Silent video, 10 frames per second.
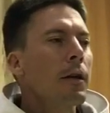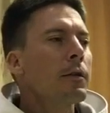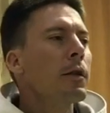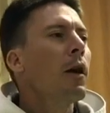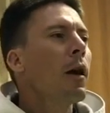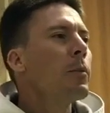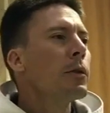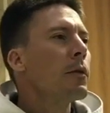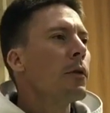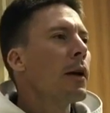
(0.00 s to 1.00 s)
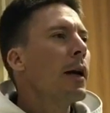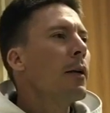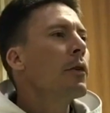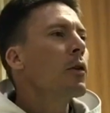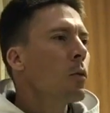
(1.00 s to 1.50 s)
That's the opposite of not
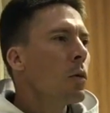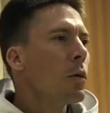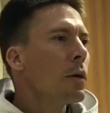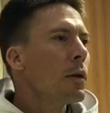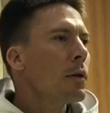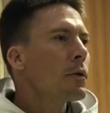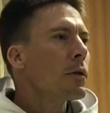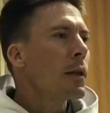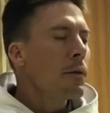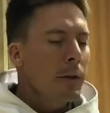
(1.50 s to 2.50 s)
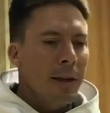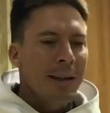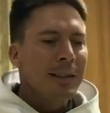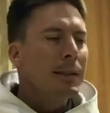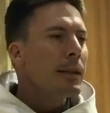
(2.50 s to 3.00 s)
having a rule, just living
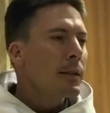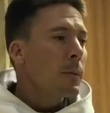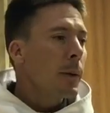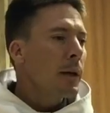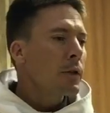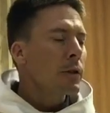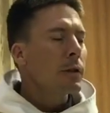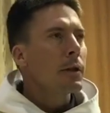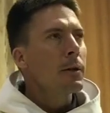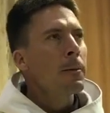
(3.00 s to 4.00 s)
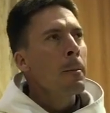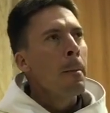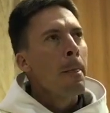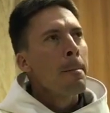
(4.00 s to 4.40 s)
dissipation, you know.